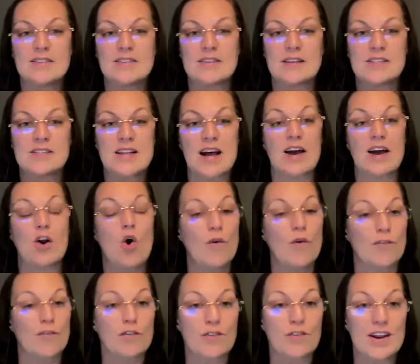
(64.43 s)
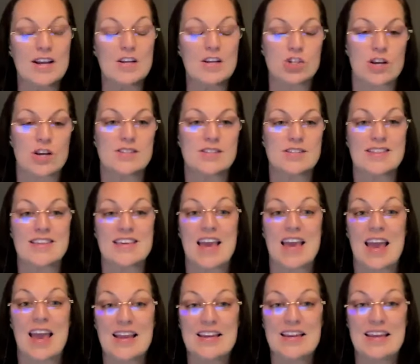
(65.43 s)
does not overreach into the
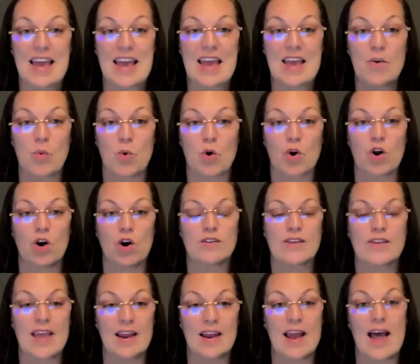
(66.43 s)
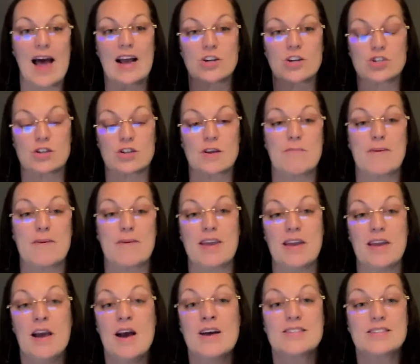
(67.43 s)
ADA world and actually be
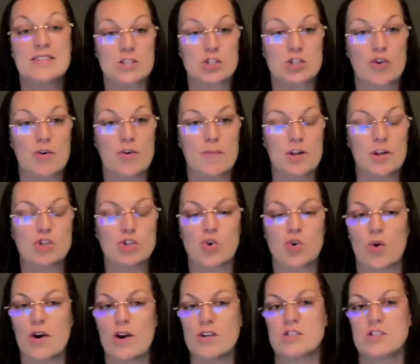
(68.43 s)
discriminatory.